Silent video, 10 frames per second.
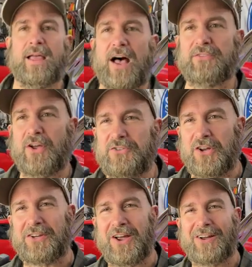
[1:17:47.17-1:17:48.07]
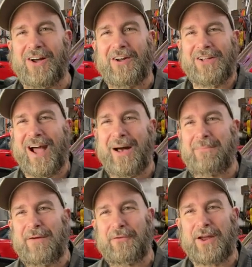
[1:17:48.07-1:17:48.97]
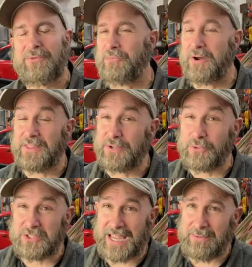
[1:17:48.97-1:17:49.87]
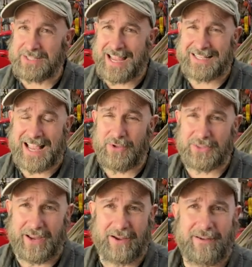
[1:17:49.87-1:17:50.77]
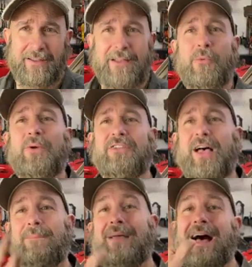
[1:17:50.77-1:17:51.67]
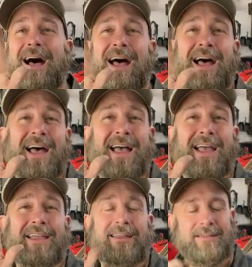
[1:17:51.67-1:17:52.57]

How's it going, Junkyard Corn Cob? My friend with one of the coolest gamer tags out there. What's up? Hi.